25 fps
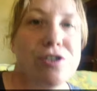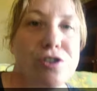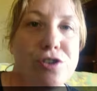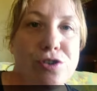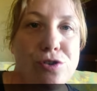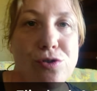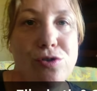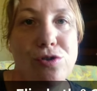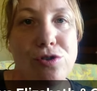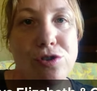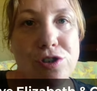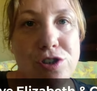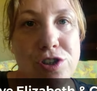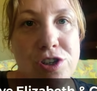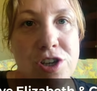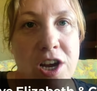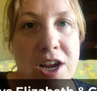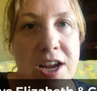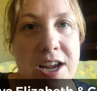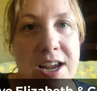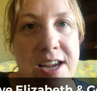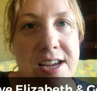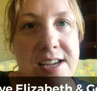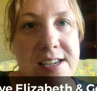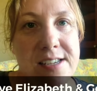and George
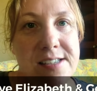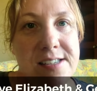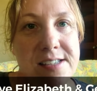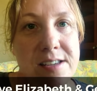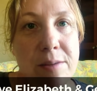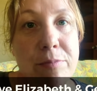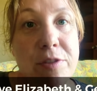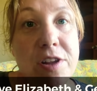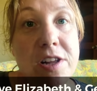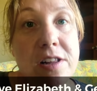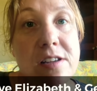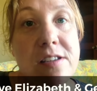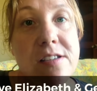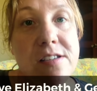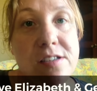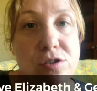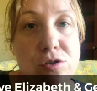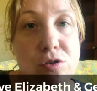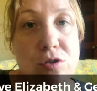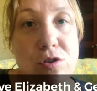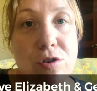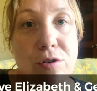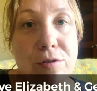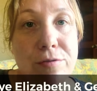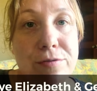is something that's
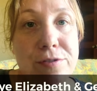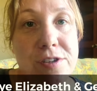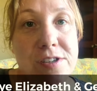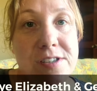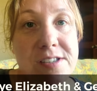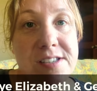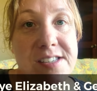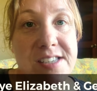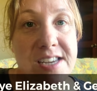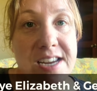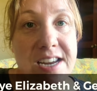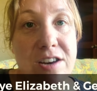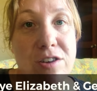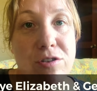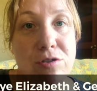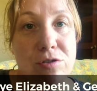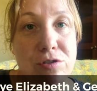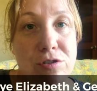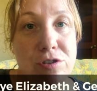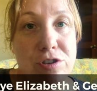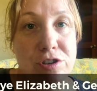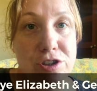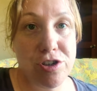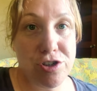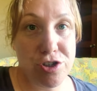not often seen
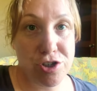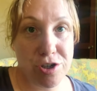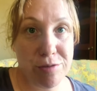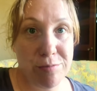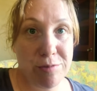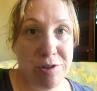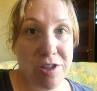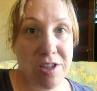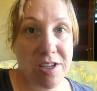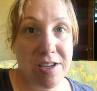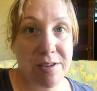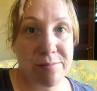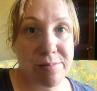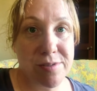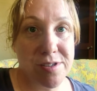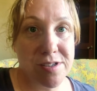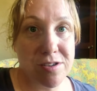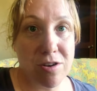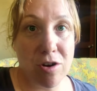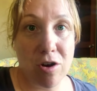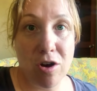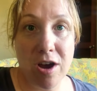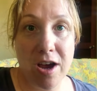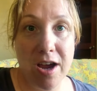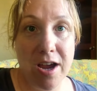on YouTube clips.
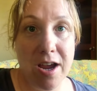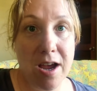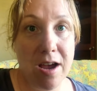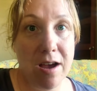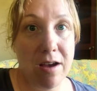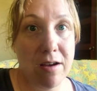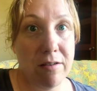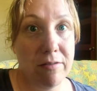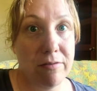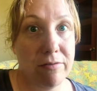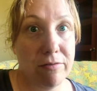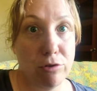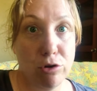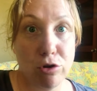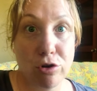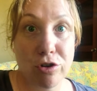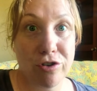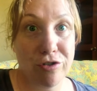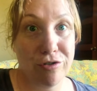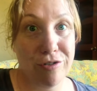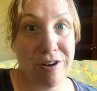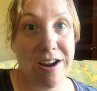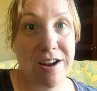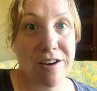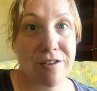I have
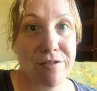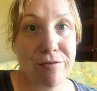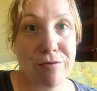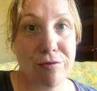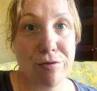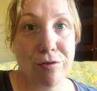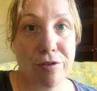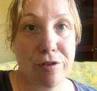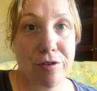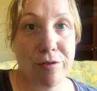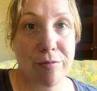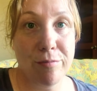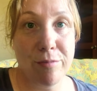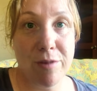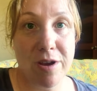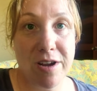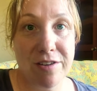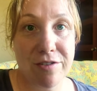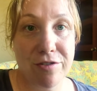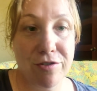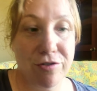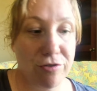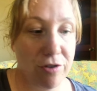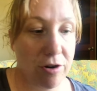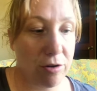looked around for them
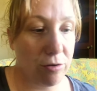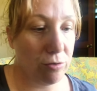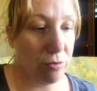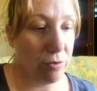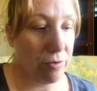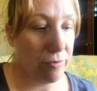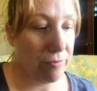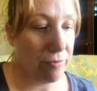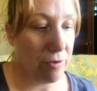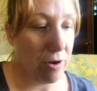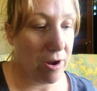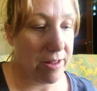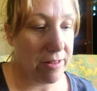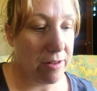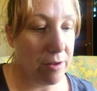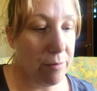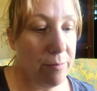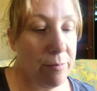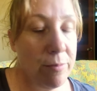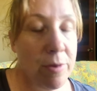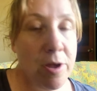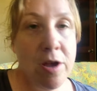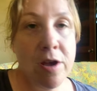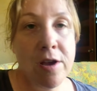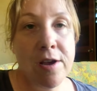and struggled to find
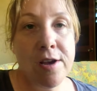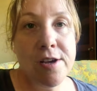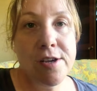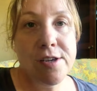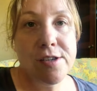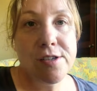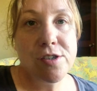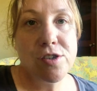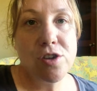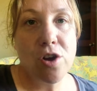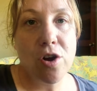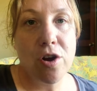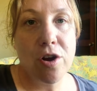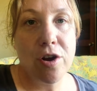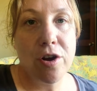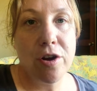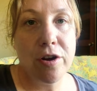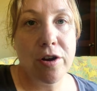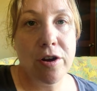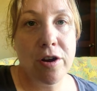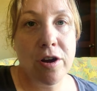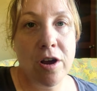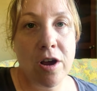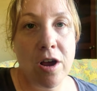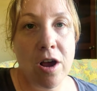them.
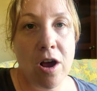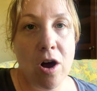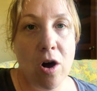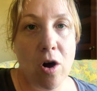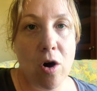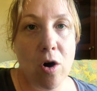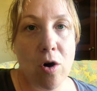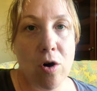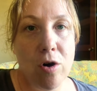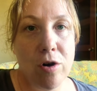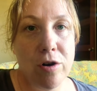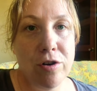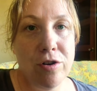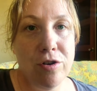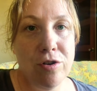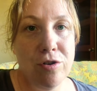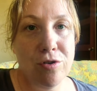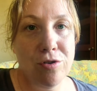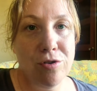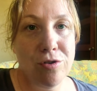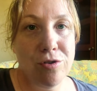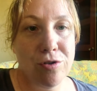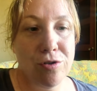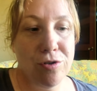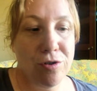So on
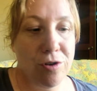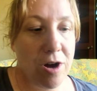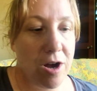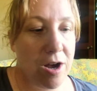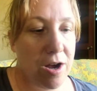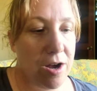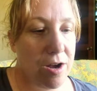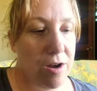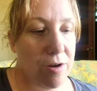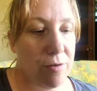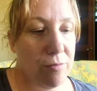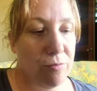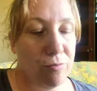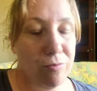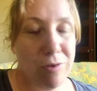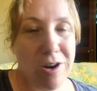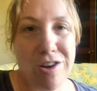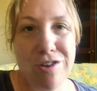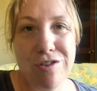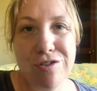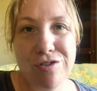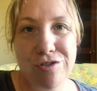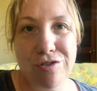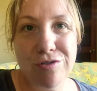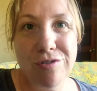your
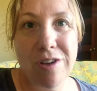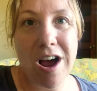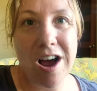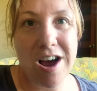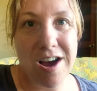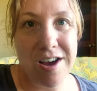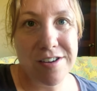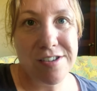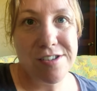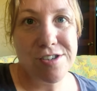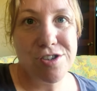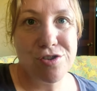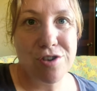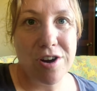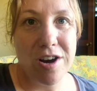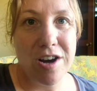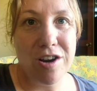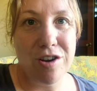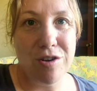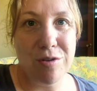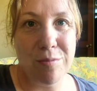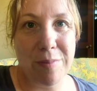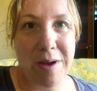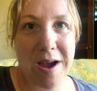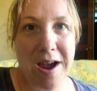when you're harness
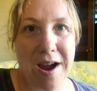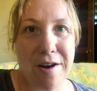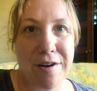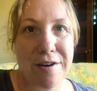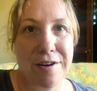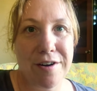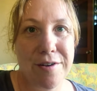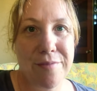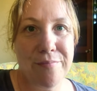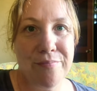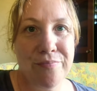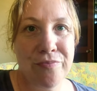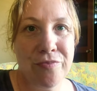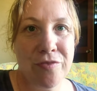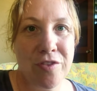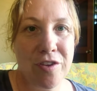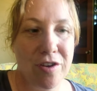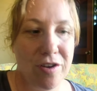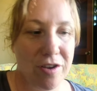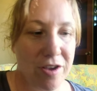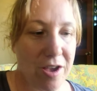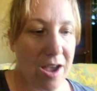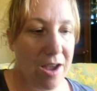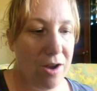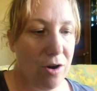training your parrot,
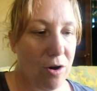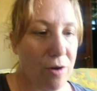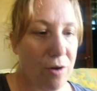okay,